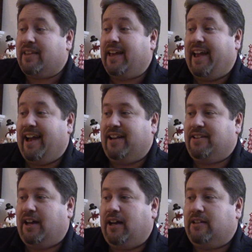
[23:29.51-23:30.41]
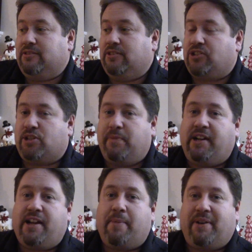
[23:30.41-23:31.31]
And not just
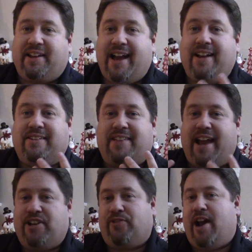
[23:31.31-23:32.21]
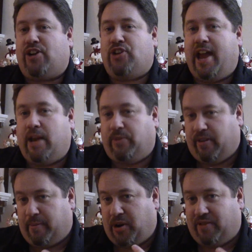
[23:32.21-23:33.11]
meeting him, but again, that interaction I had with
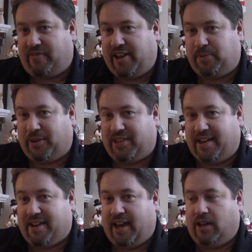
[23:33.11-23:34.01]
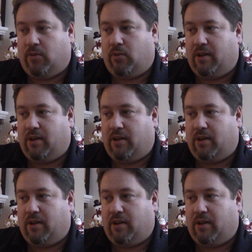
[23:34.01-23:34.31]
everybody on Facebook that night.